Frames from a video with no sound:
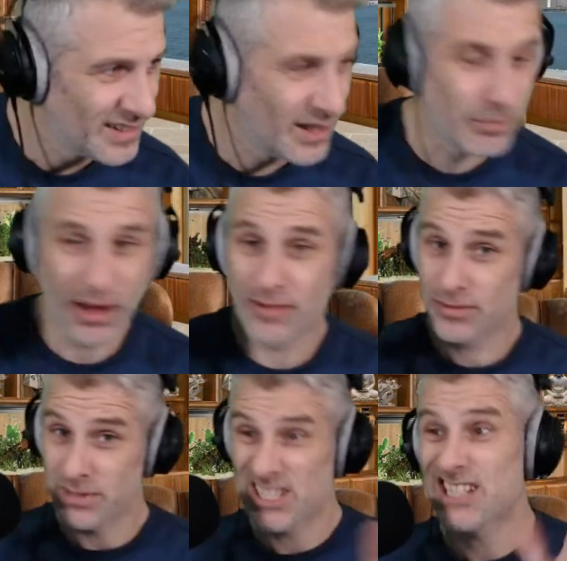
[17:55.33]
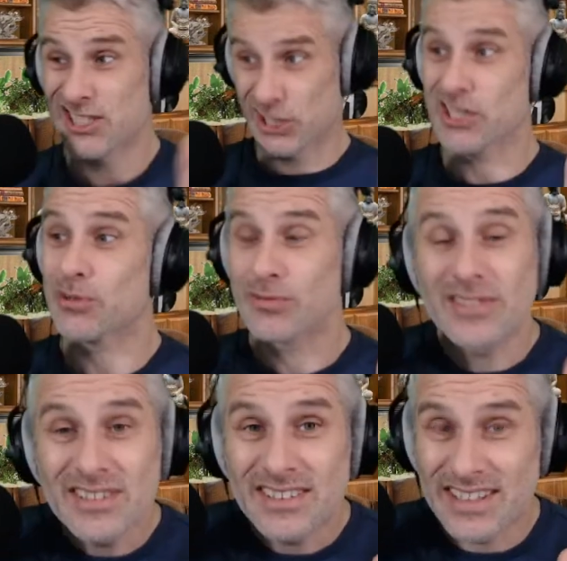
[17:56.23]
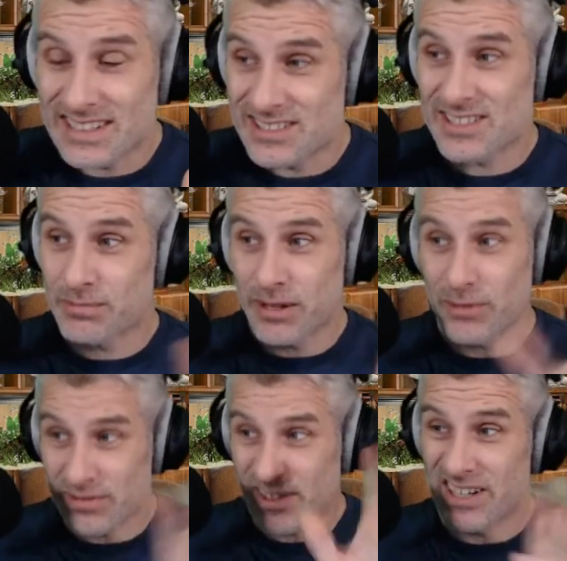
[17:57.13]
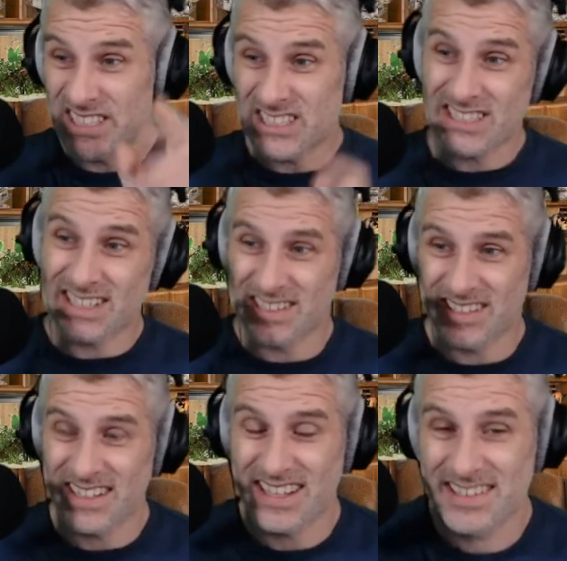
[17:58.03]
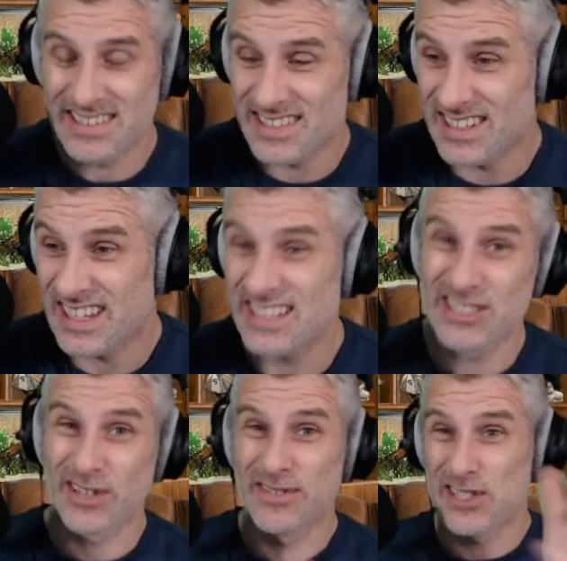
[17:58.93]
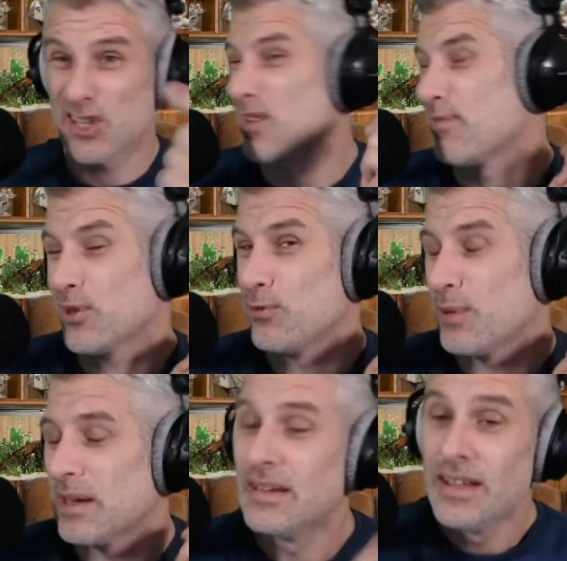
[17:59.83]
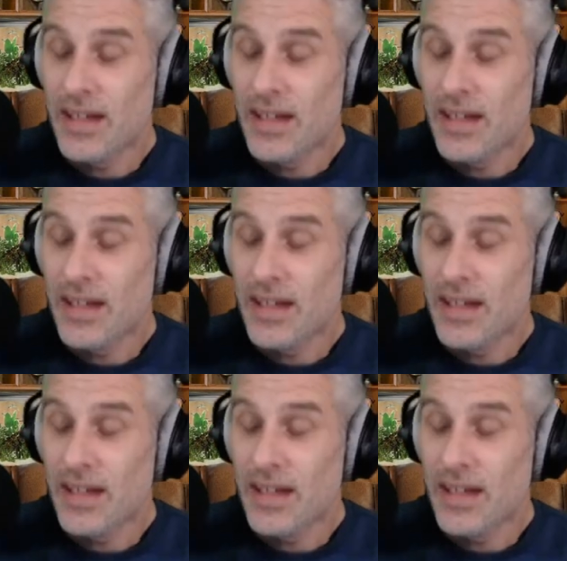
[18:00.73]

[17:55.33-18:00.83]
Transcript: apart from his attitude needs to be refined uh, and uh, ease off the xenophobia.